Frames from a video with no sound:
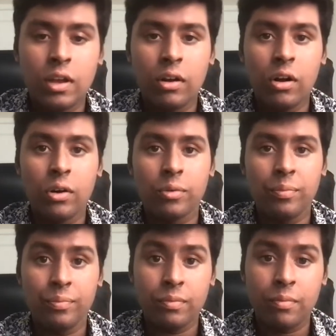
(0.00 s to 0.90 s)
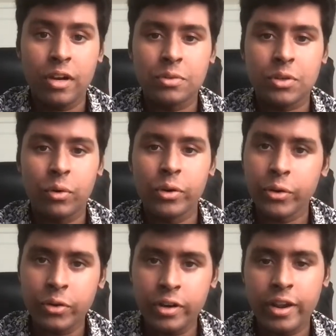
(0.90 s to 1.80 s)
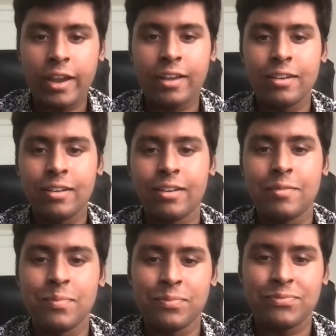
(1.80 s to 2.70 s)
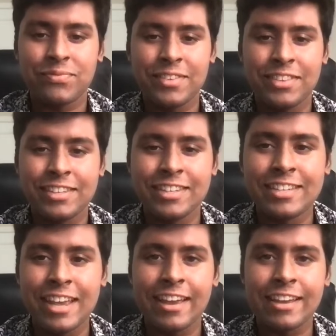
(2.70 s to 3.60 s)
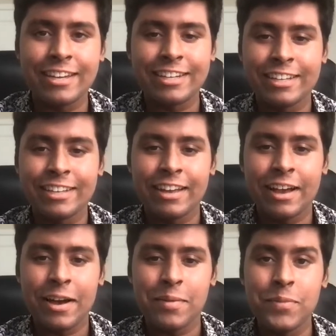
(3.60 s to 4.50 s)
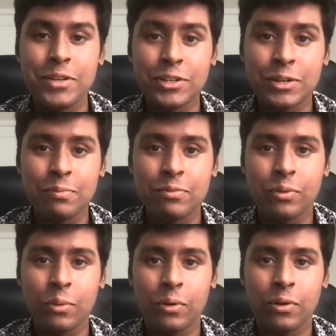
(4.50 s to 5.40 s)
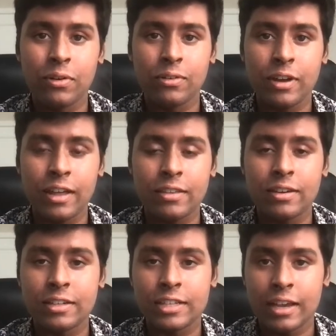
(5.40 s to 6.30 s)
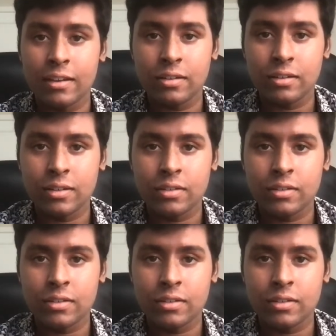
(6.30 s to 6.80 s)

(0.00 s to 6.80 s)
Hello, my name is Corey Dury, and this is midterm for Ethnic 10.